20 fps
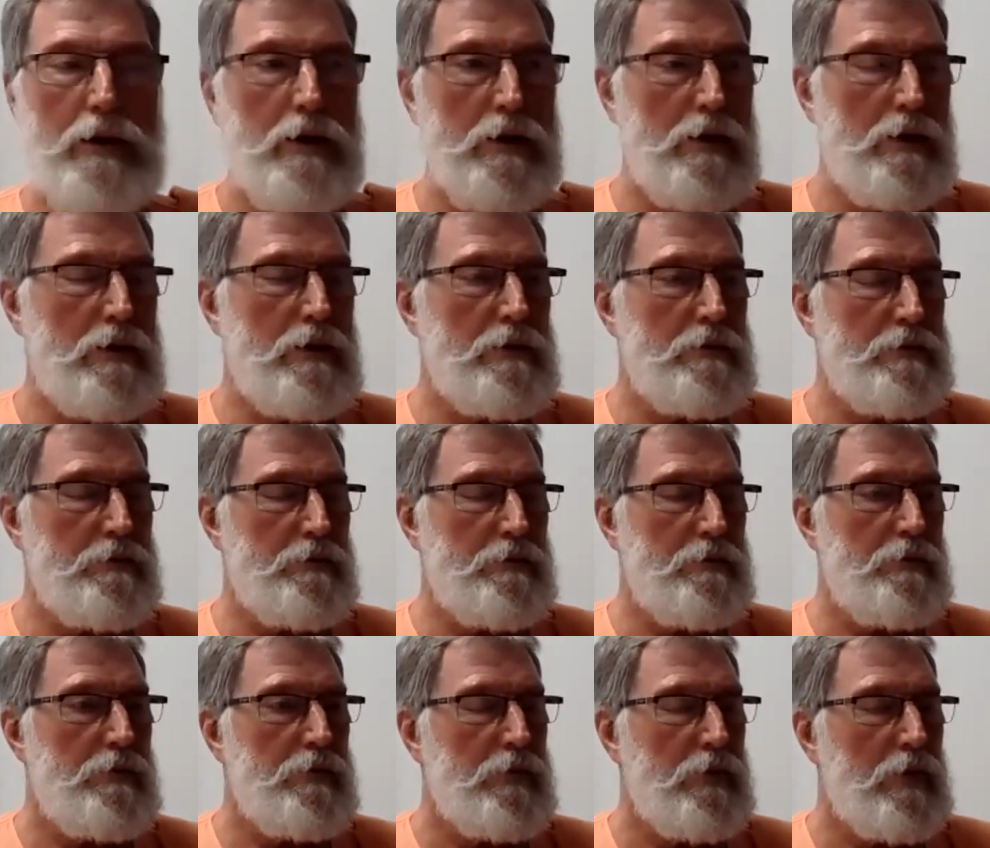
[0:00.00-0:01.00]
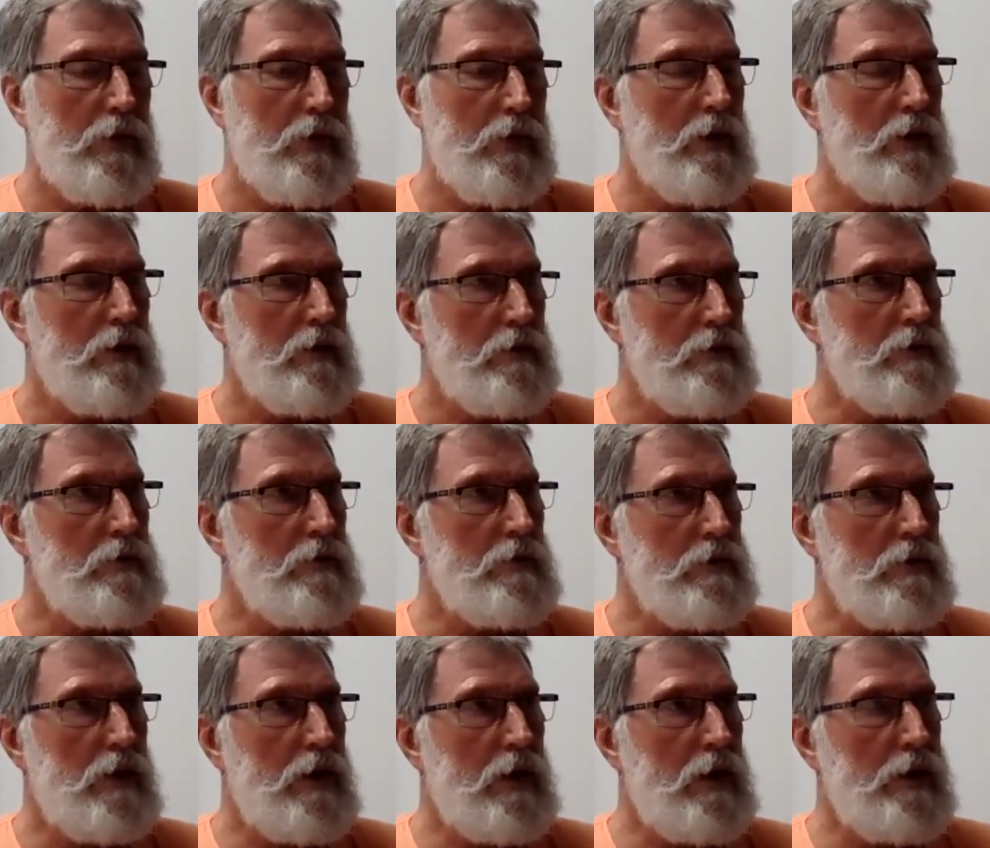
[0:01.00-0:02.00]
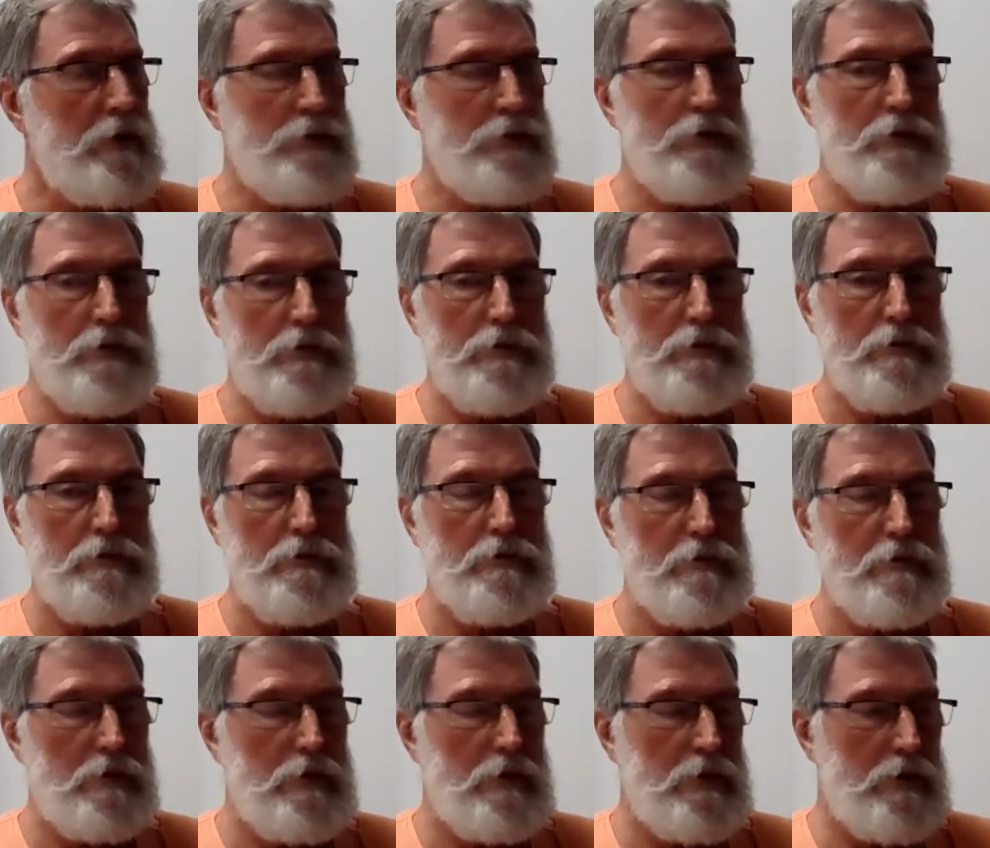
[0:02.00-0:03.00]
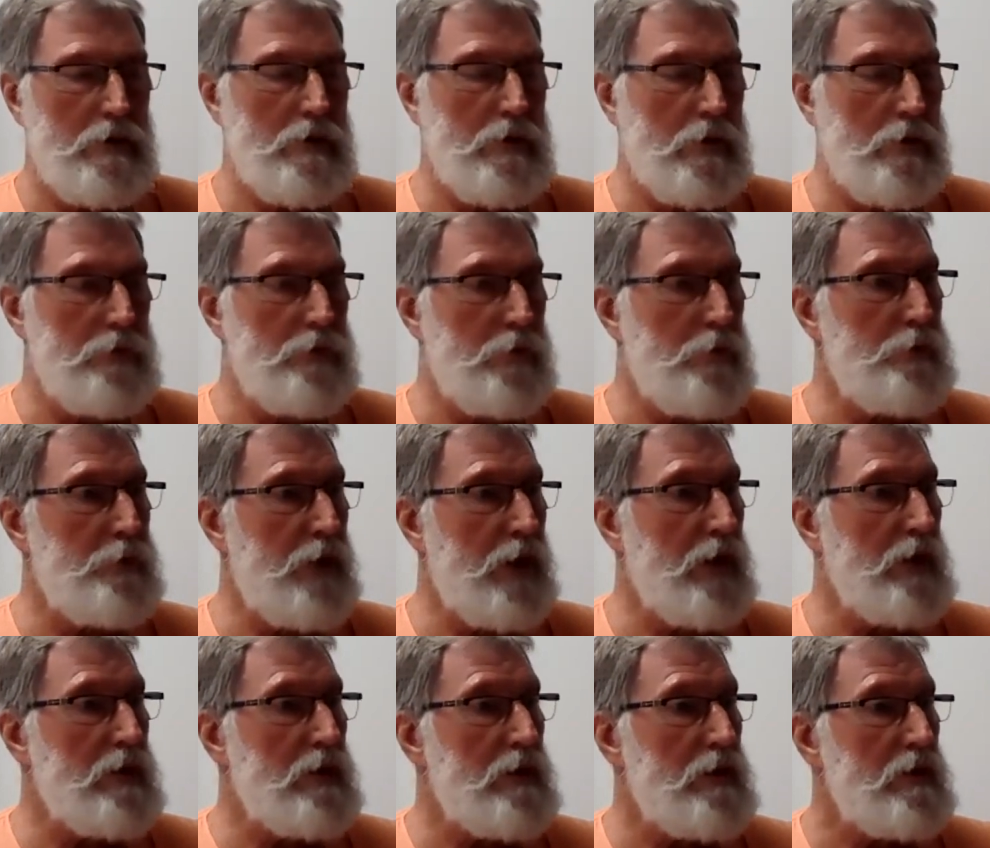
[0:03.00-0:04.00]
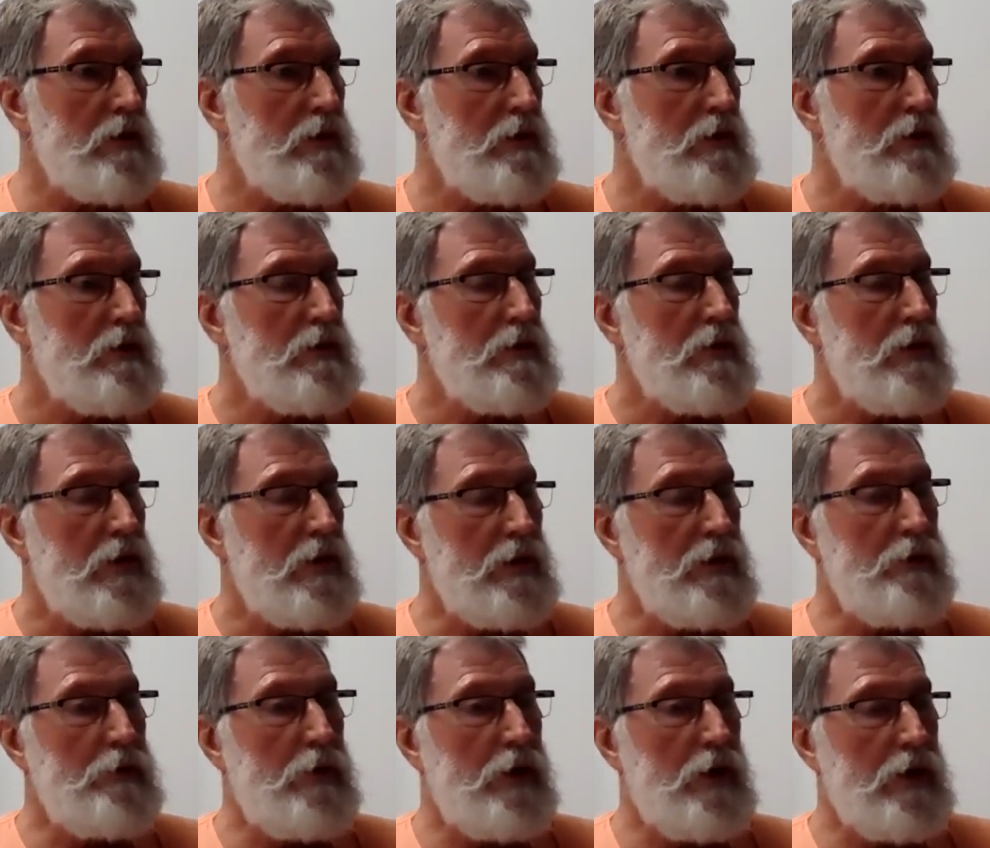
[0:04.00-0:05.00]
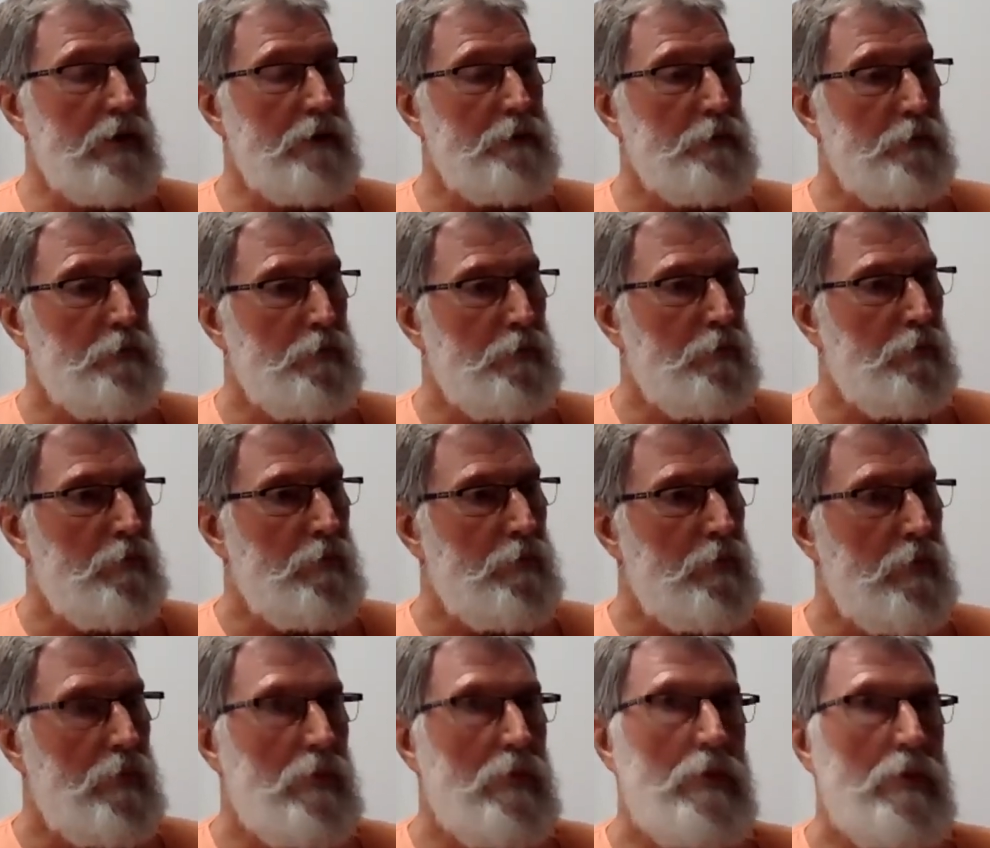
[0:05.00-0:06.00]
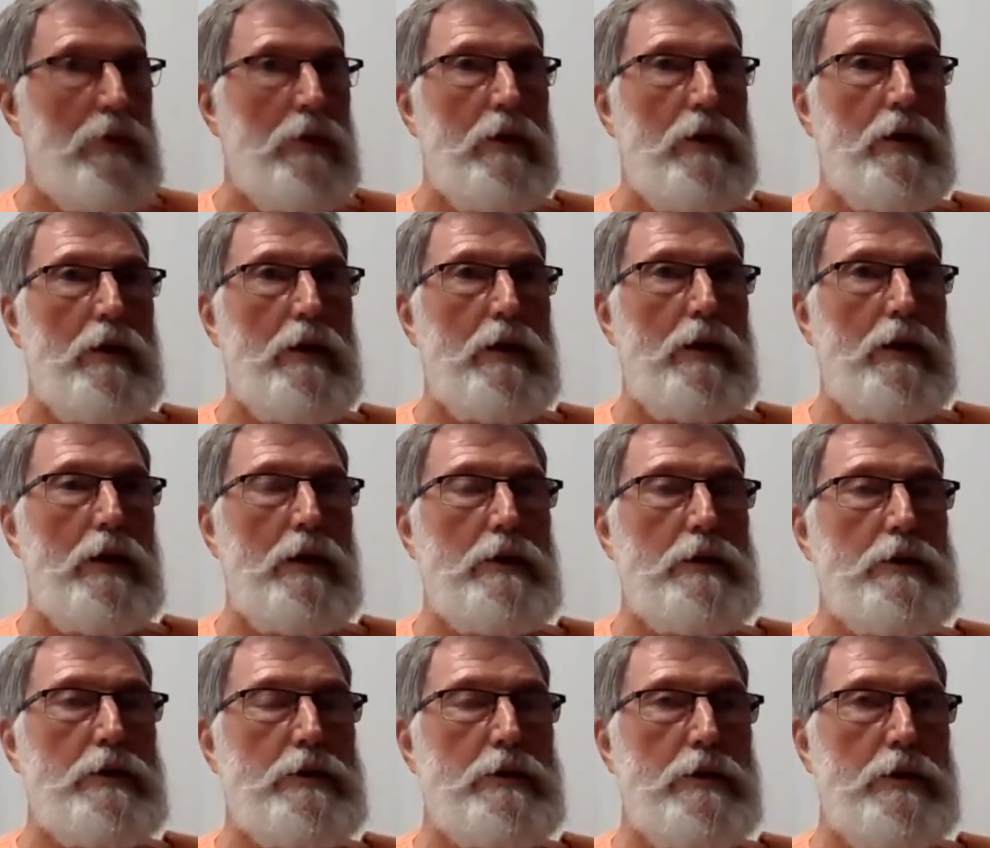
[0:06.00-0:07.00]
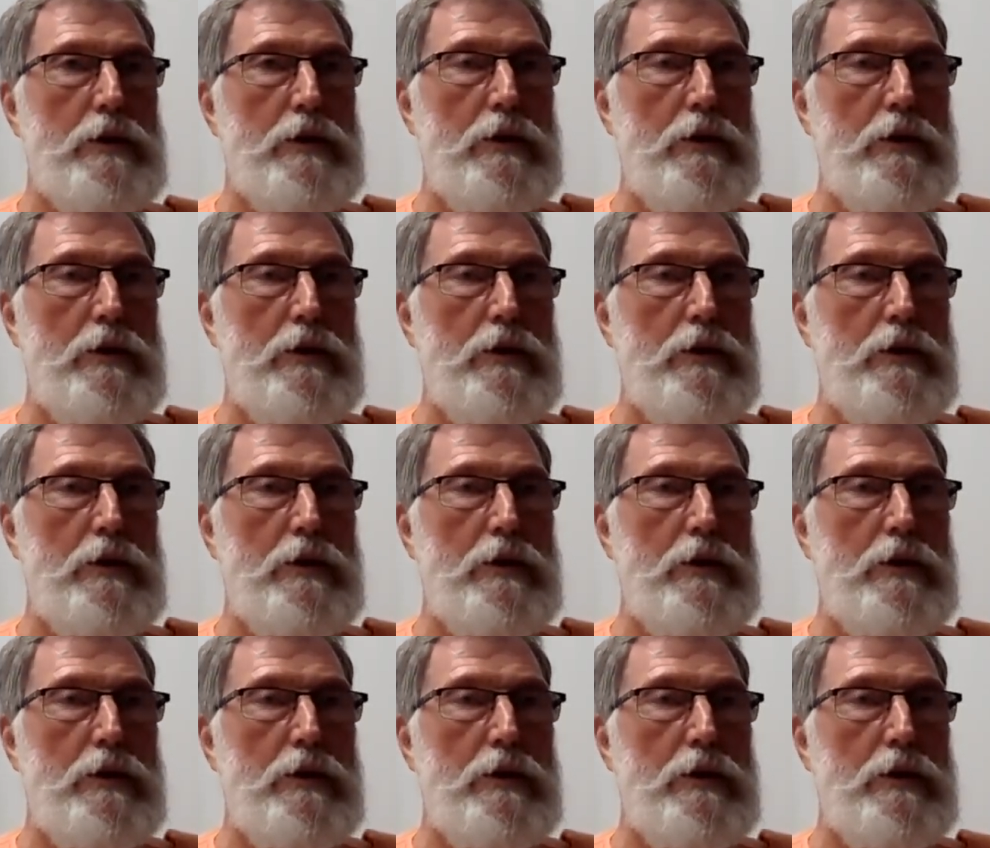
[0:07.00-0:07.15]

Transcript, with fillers: I'll have to confirm that. Anyway, he's